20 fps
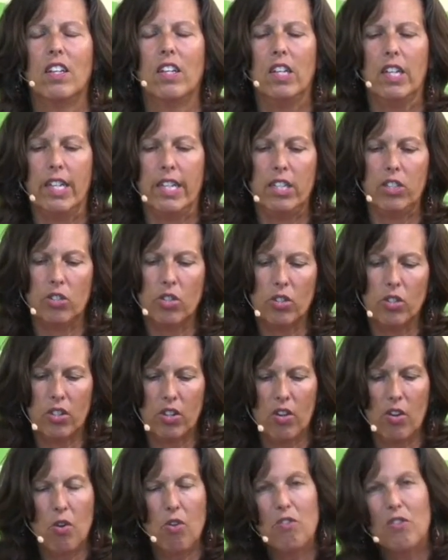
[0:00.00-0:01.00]
And he turned
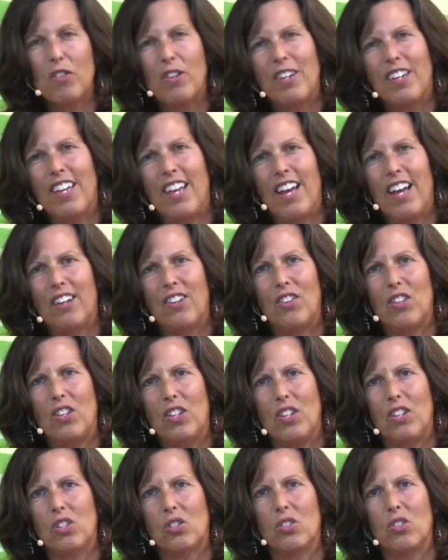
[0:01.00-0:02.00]
it over, and it had her
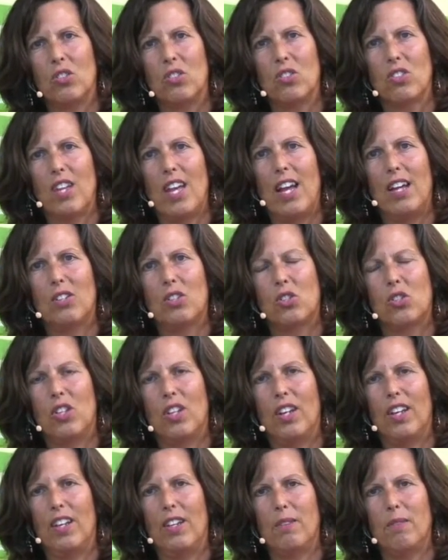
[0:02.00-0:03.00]
initials etched
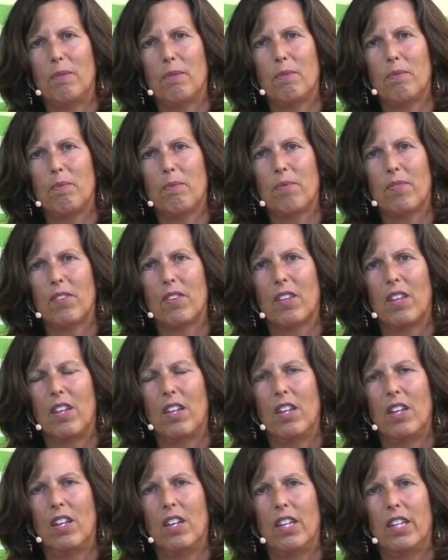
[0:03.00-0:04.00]
in it.
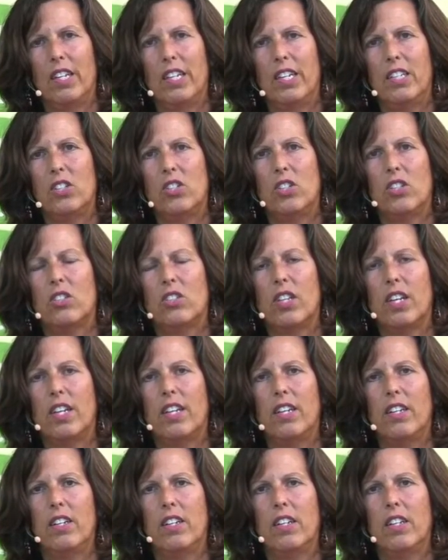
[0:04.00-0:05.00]
And she
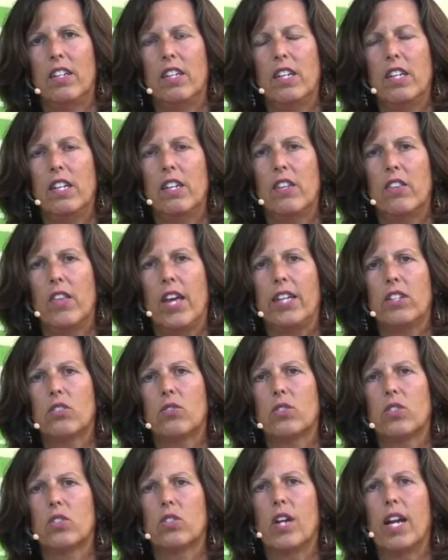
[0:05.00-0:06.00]
said, "Thanks
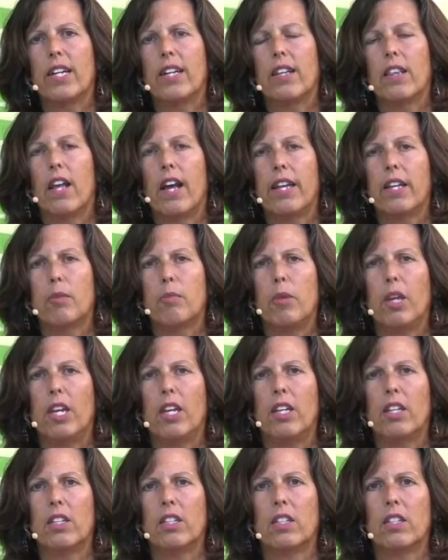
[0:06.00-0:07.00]
for trying to like
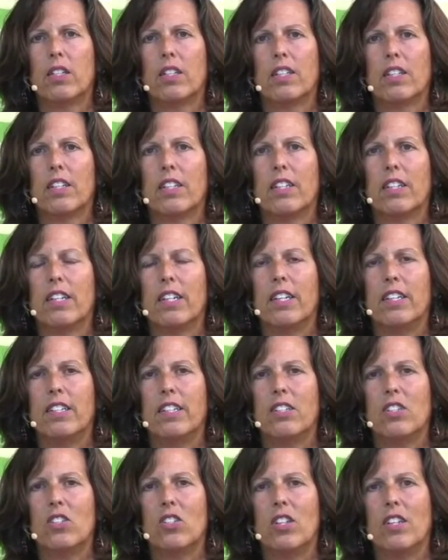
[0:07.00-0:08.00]
me." And
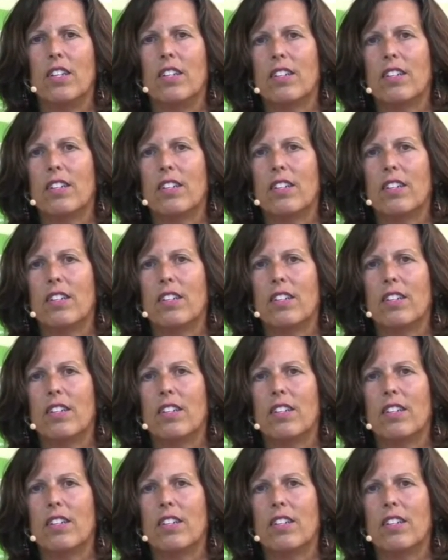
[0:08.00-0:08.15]
then she